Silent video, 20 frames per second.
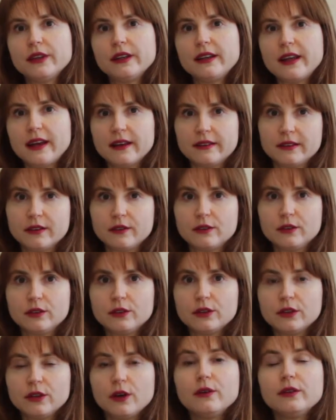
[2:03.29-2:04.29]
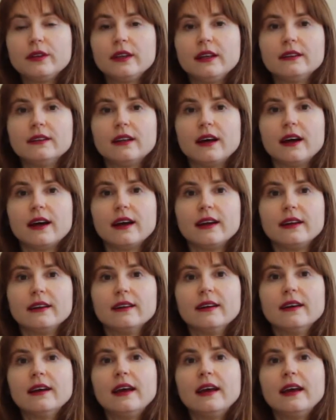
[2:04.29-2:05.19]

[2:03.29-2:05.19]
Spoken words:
and ethical clothing line